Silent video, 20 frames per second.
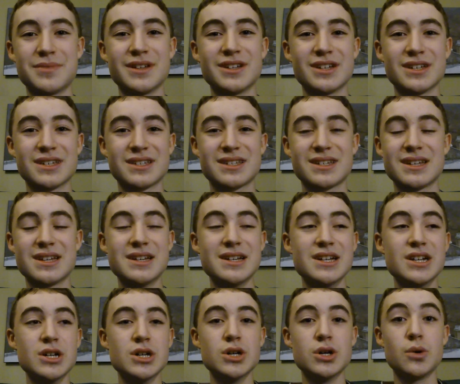be just,
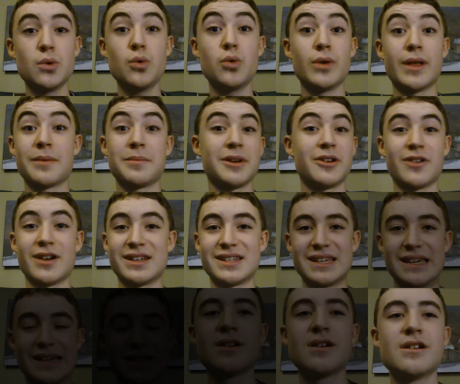ooh, that'd be
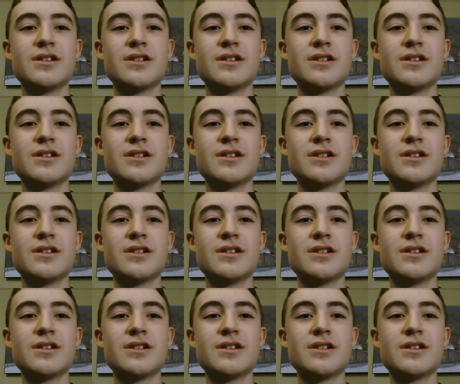crazy.